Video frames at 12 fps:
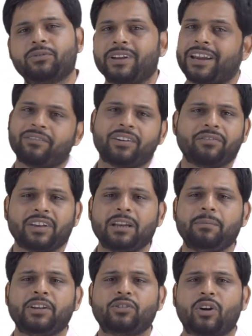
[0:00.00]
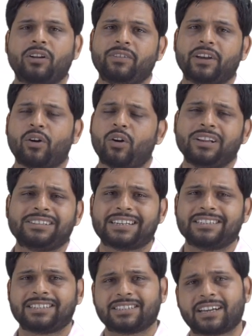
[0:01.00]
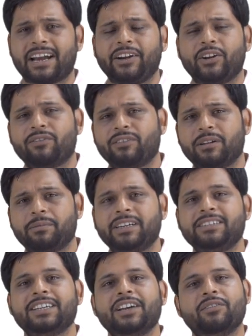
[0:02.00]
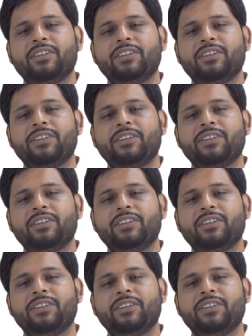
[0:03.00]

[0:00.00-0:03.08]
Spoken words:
whenever we will be solving all such kind of limits,